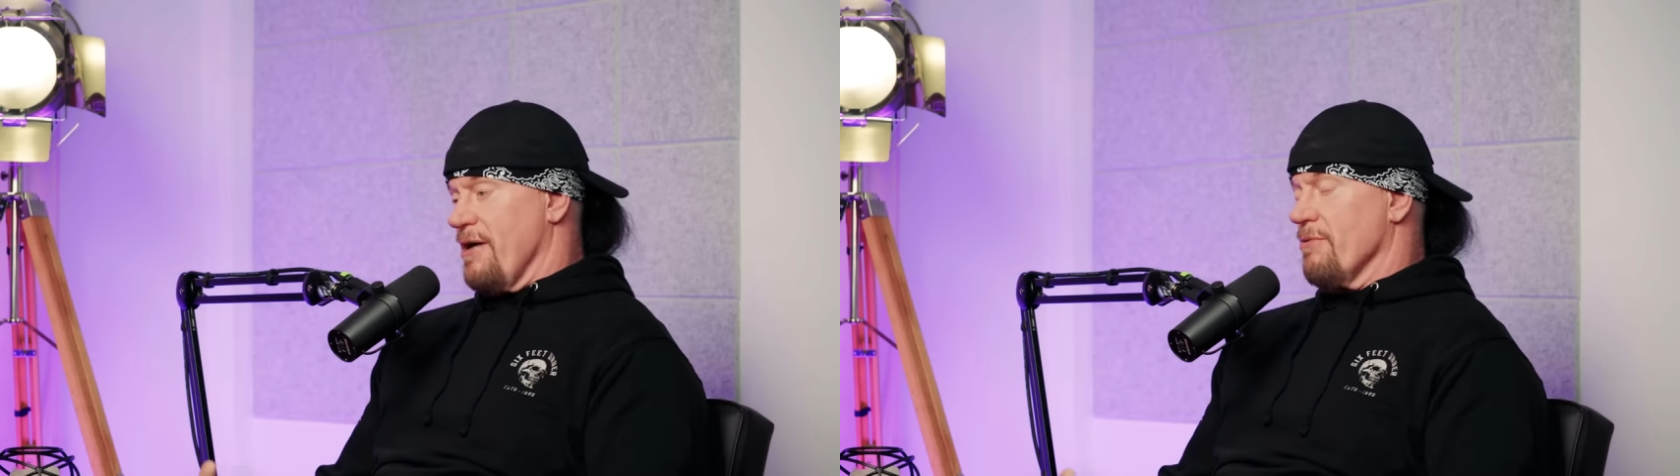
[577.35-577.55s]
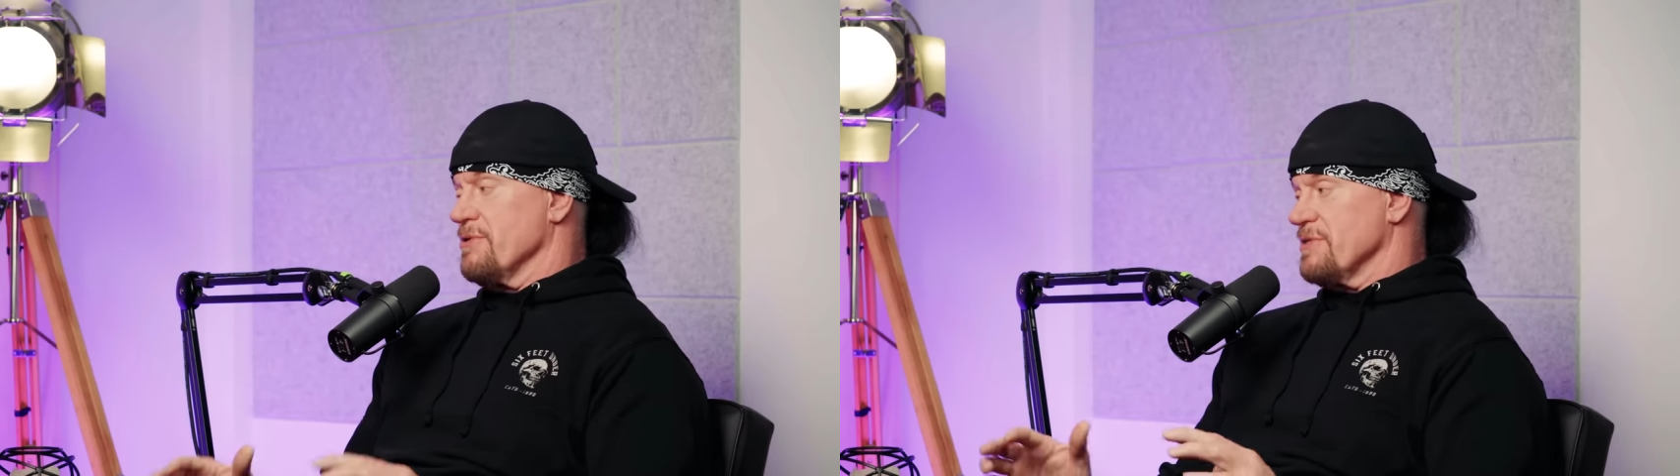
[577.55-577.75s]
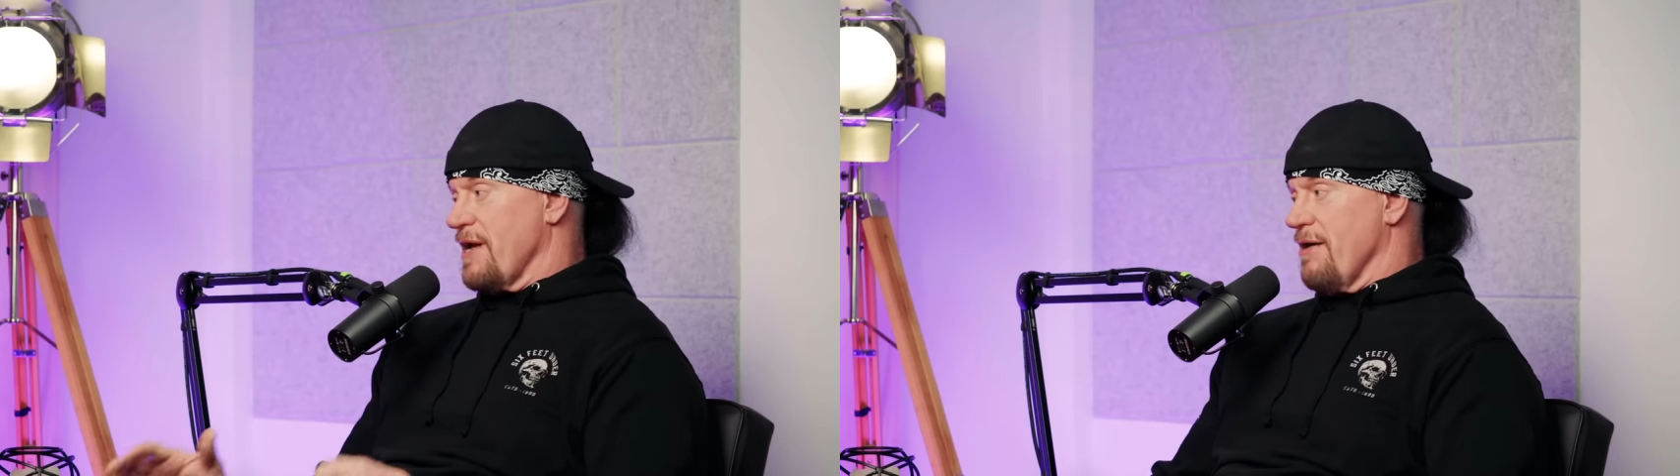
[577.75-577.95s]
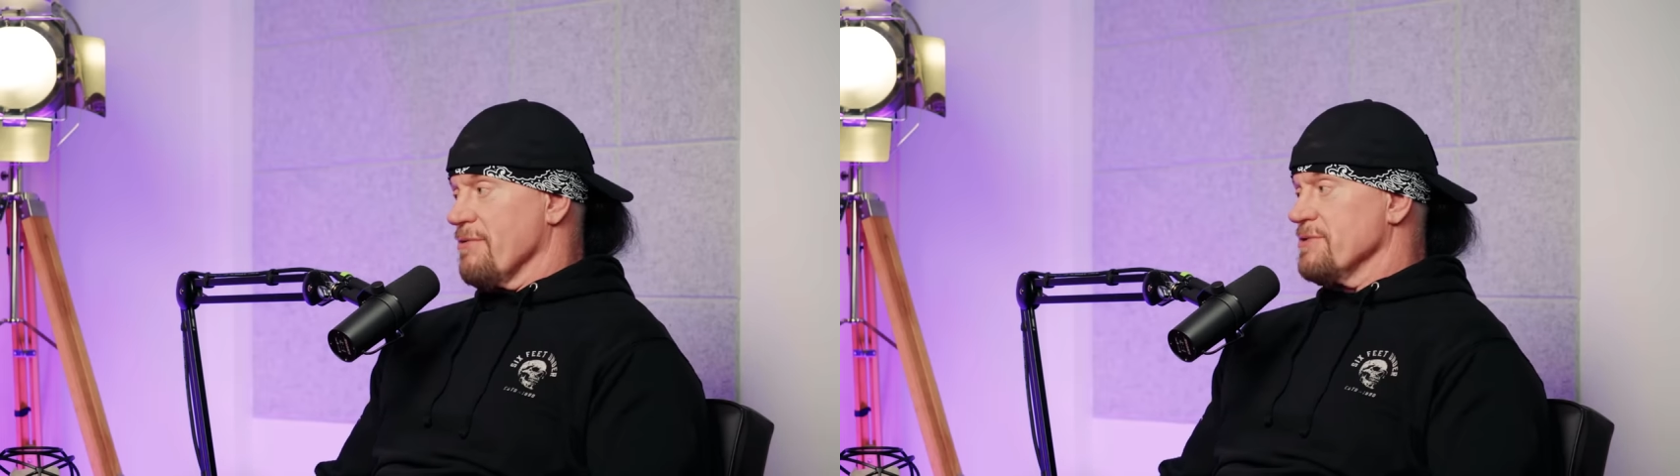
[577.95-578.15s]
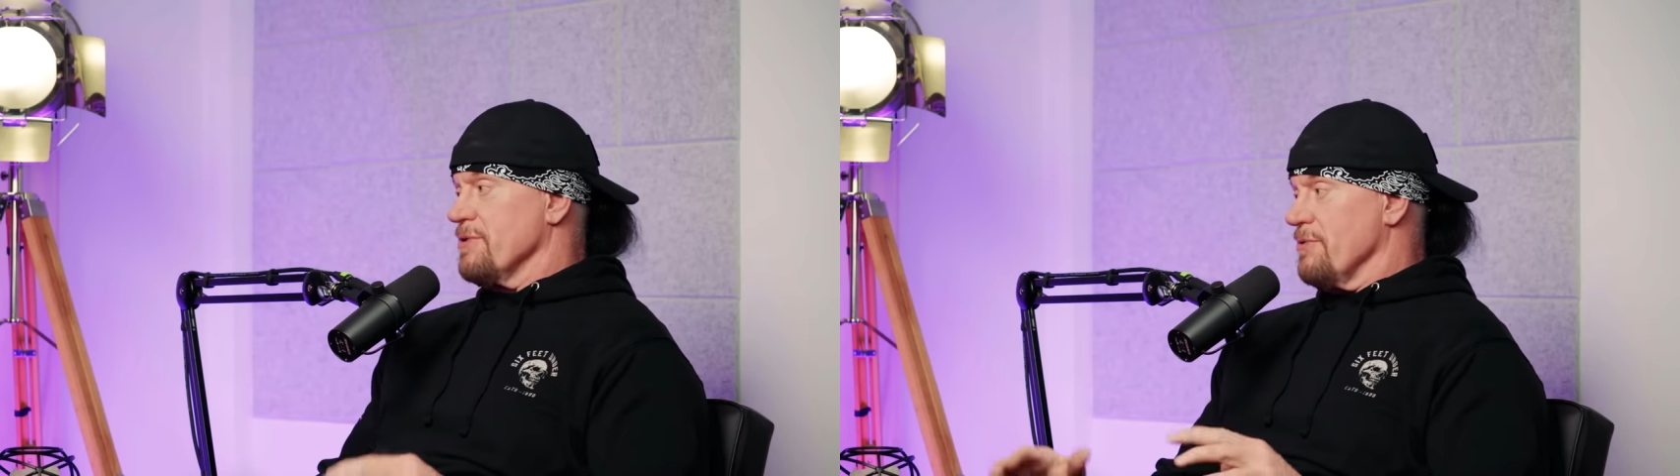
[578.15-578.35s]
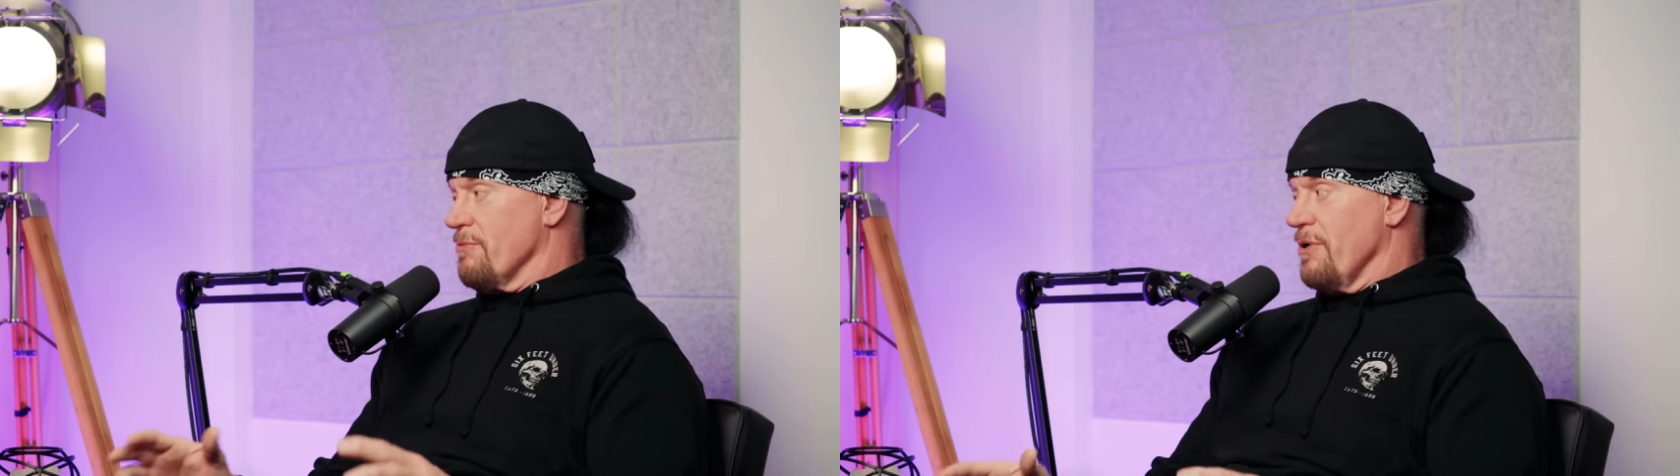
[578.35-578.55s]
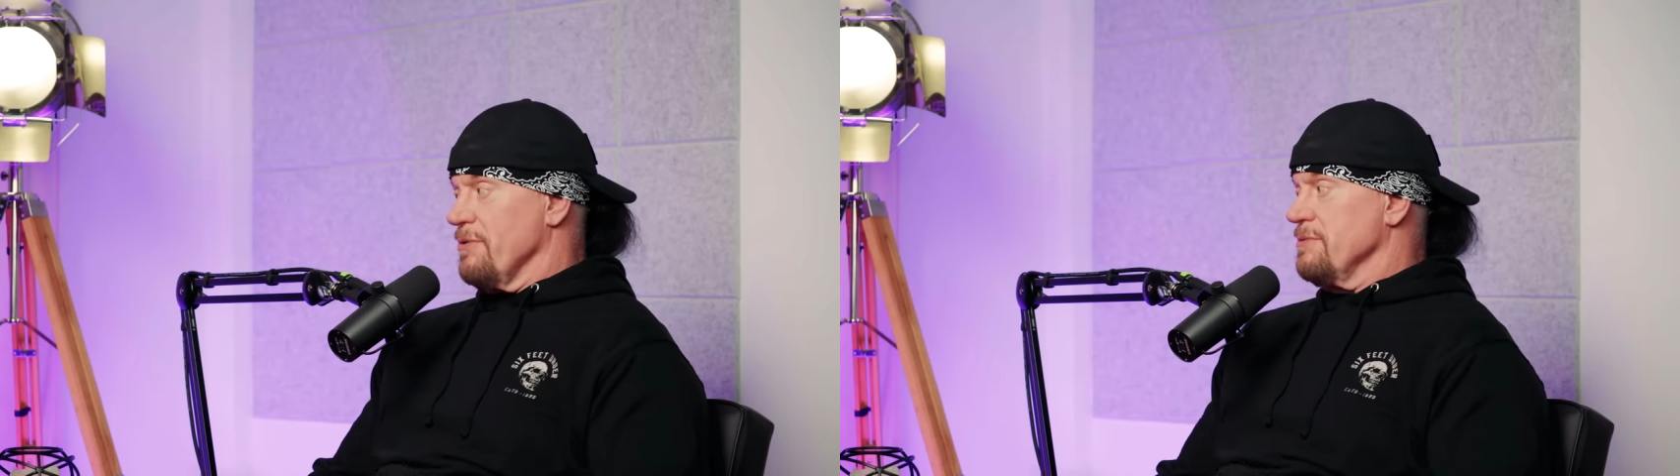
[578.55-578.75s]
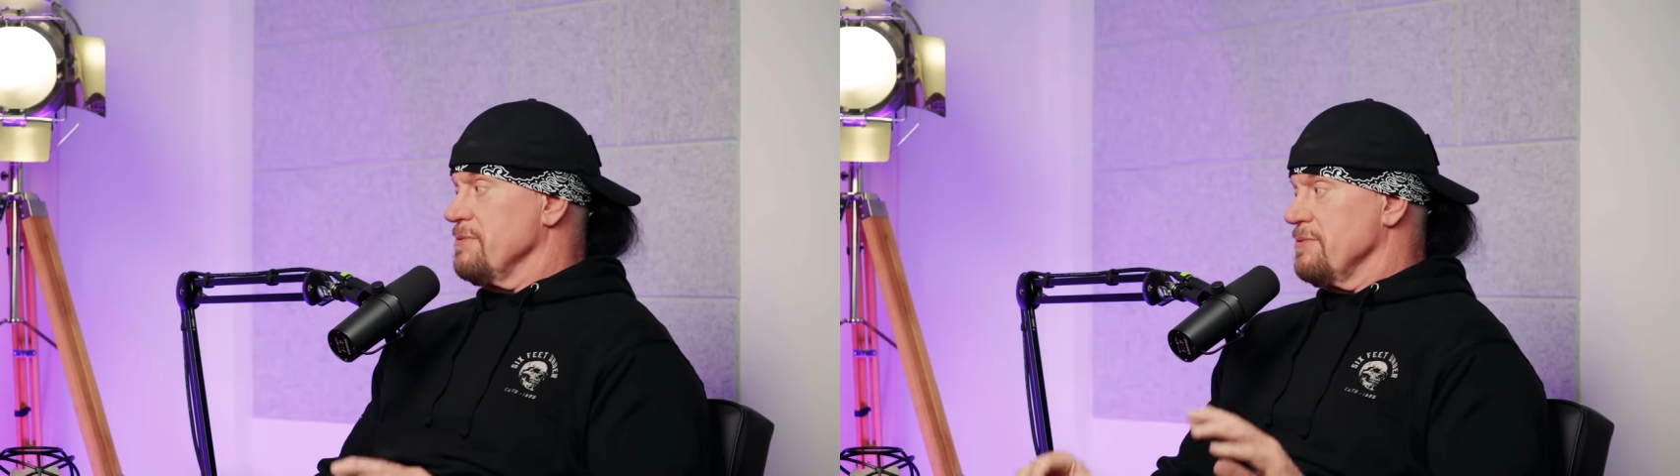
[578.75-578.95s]
hours and hours on the
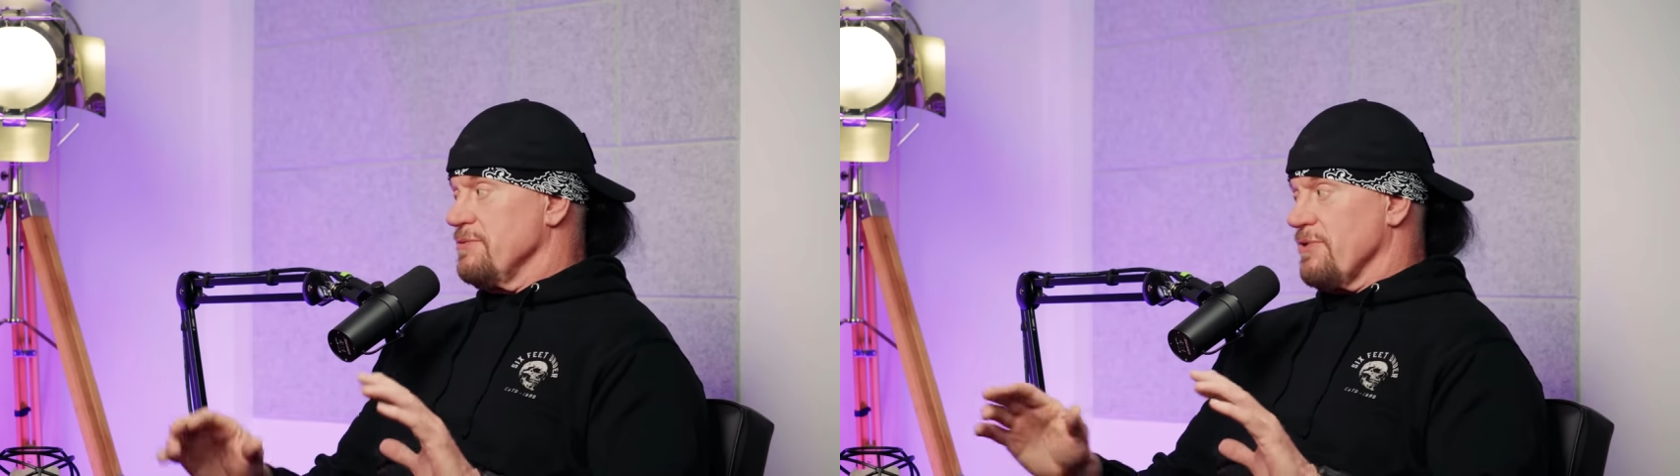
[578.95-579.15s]
road